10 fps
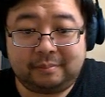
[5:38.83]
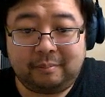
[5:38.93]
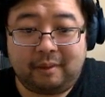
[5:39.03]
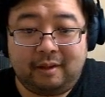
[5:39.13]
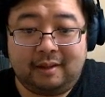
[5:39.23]

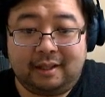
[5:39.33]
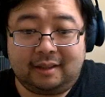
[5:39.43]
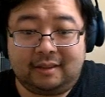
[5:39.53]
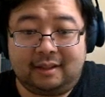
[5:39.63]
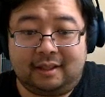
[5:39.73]
You got
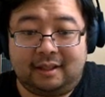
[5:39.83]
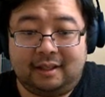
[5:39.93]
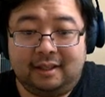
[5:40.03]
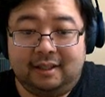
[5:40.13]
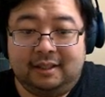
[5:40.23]
the
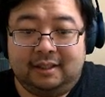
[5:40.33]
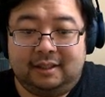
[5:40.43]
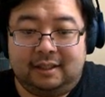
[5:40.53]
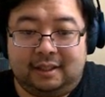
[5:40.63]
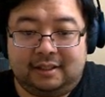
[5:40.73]

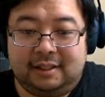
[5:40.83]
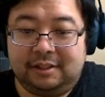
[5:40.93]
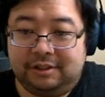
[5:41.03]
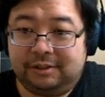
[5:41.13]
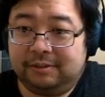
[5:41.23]

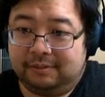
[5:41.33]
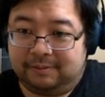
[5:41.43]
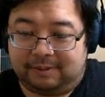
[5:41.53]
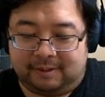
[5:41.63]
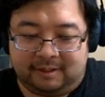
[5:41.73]
Shinju
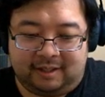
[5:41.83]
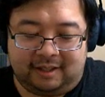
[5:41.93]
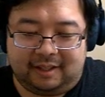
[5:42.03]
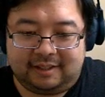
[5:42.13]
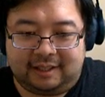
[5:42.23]
for
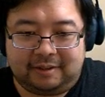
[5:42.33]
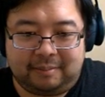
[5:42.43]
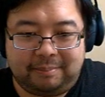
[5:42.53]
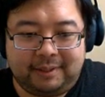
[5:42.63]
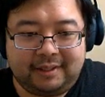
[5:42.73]
the
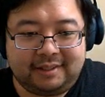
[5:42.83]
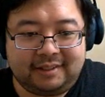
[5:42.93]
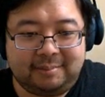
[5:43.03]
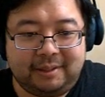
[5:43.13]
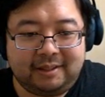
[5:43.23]
Sacred
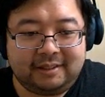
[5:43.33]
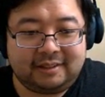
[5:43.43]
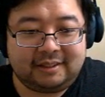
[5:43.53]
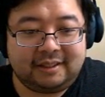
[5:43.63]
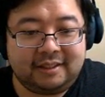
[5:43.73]
Beast
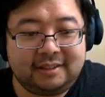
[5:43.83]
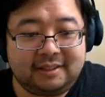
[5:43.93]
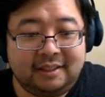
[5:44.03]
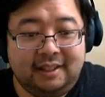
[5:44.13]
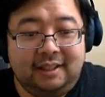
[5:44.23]
monsters.
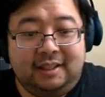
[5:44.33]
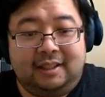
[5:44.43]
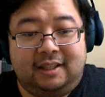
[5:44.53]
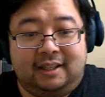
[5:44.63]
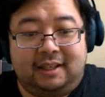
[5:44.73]

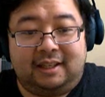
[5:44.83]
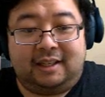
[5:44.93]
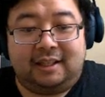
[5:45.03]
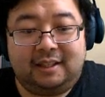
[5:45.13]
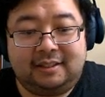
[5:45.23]

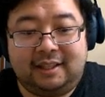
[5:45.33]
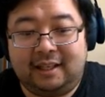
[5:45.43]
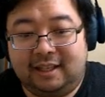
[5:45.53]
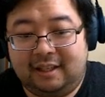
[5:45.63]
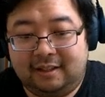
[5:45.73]

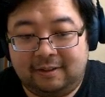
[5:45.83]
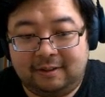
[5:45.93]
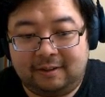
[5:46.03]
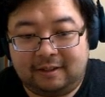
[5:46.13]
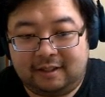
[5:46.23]
Seiki
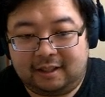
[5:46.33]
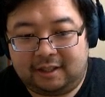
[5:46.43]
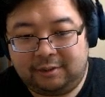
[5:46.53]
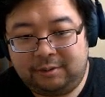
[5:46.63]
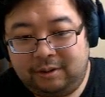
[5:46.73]
no
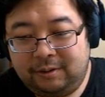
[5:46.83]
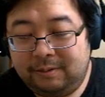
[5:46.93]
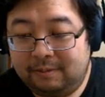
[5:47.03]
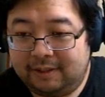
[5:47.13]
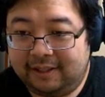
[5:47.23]
Karyudo,
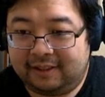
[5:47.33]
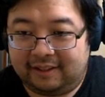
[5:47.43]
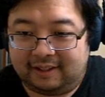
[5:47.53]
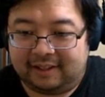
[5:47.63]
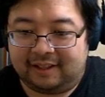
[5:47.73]
right?
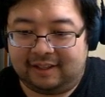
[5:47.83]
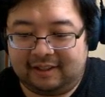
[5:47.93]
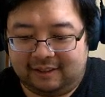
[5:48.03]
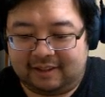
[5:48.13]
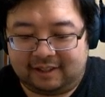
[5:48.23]

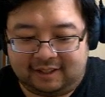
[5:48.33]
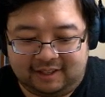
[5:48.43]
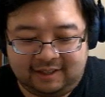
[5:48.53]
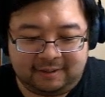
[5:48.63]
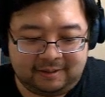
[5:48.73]
The
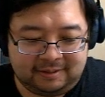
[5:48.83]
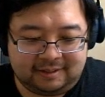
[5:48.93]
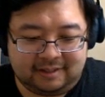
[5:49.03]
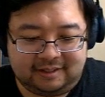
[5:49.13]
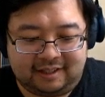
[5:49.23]

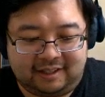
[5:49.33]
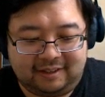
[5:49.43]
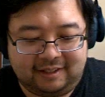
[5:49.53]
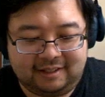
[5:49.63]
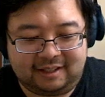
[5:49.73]
heroes that you
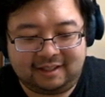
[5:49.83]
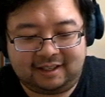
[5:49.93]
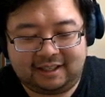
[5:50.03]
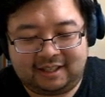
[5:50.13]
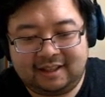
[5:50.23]
need to
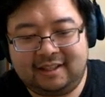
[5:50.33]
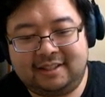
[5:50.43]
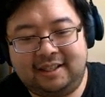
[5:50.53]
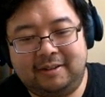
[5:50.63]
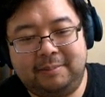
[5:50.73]
collect in the
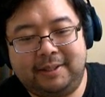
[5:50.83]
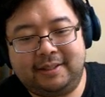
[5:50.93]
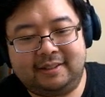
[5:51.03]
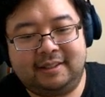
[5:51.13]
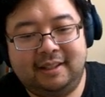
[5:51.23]
Sacred
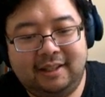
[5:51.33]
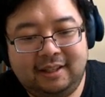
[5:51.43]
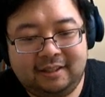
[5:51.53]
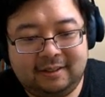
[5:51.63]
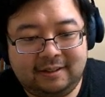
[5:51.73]
Beasts
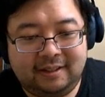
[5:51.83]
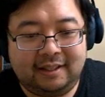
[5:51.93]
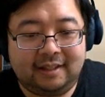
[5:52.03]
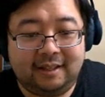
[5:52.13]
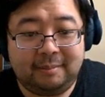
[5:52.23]
to
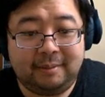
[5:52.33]
collect them.